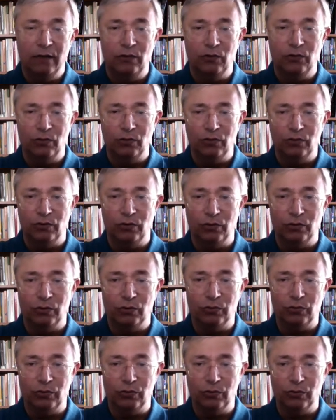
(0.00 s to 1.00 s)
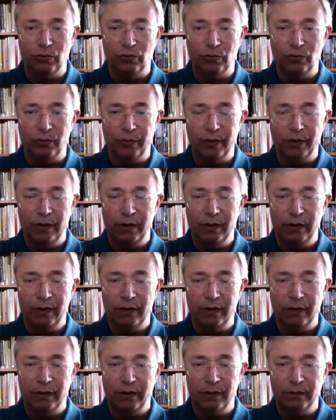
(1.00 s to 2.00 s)
to, to, to, to be,
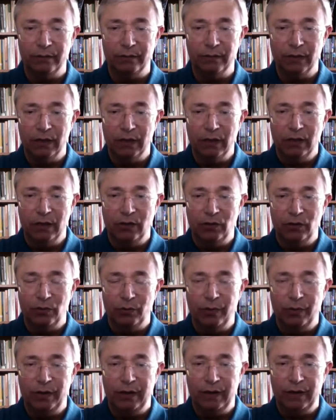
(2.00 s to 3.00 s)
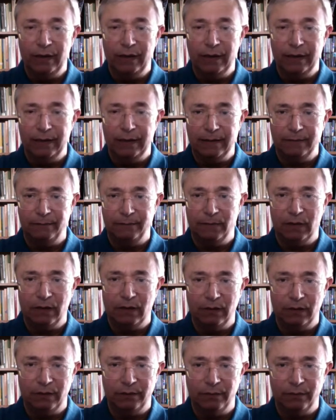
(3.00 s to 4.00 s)
um, to be
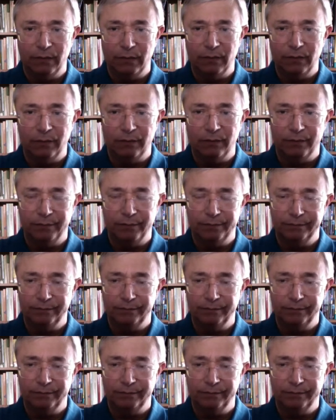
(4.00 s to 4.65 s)
um,